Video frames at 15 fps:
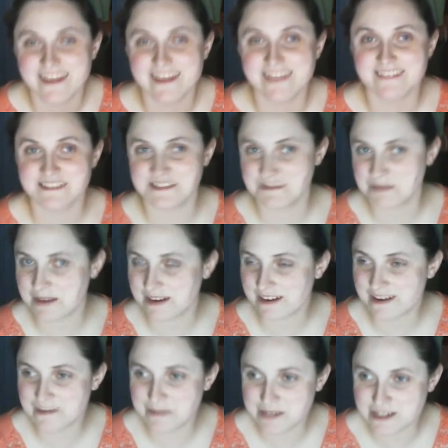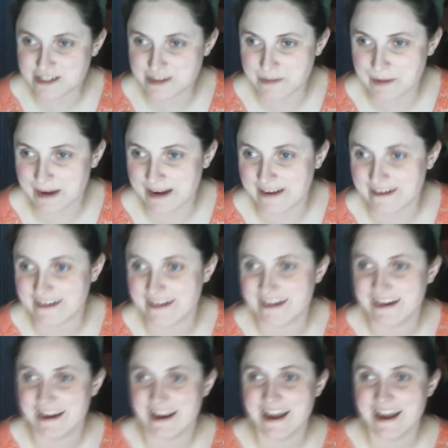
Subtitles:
It was going to be an RPG Maker.